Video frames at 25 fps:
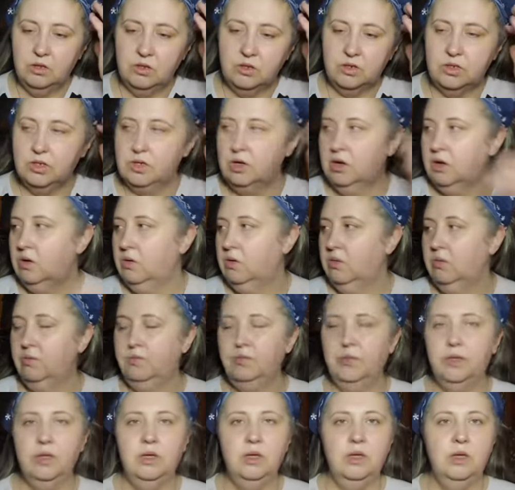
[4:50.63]

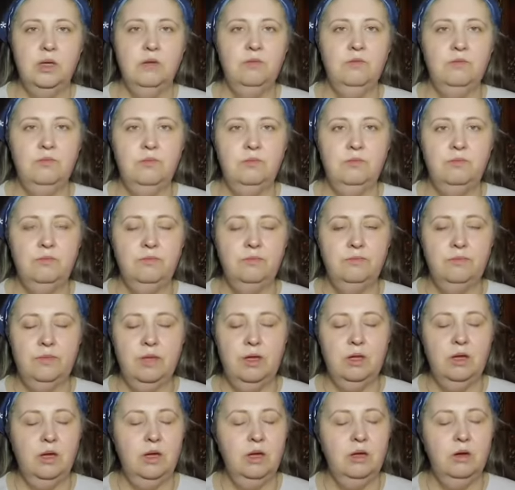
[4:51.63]
So,
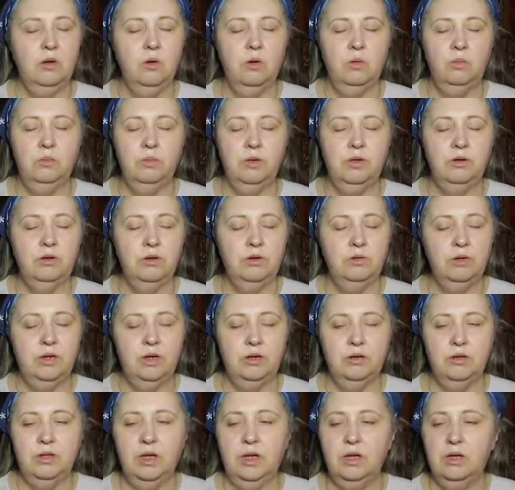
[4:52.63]
I hope you don't
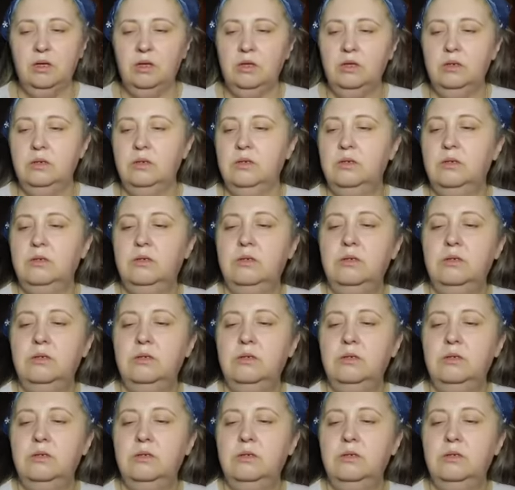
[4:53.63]
hear that.